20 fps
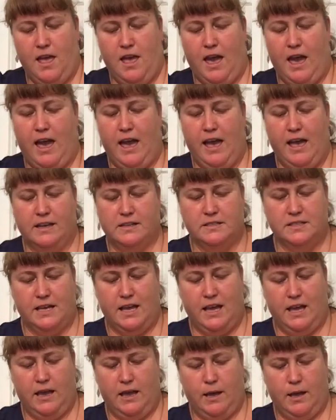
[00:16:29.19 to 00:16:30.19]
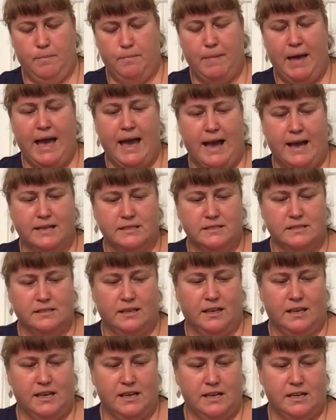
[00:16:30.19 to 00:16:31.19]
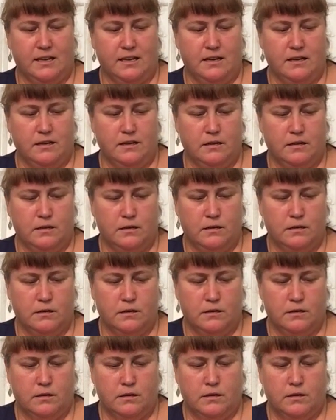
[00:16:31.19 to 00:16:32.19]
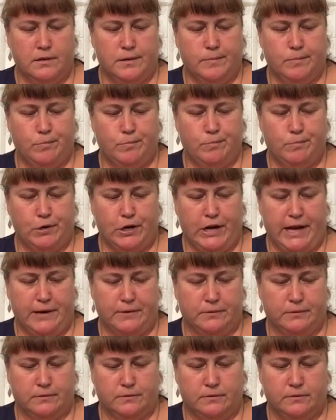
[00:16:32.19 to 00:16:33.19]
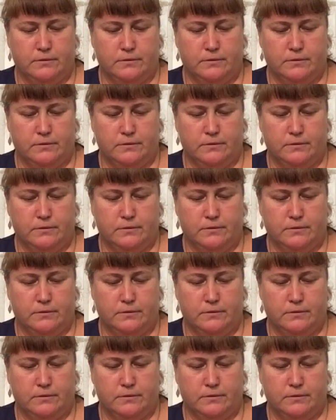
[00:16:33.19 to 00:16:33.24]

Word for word: And a mask in brown.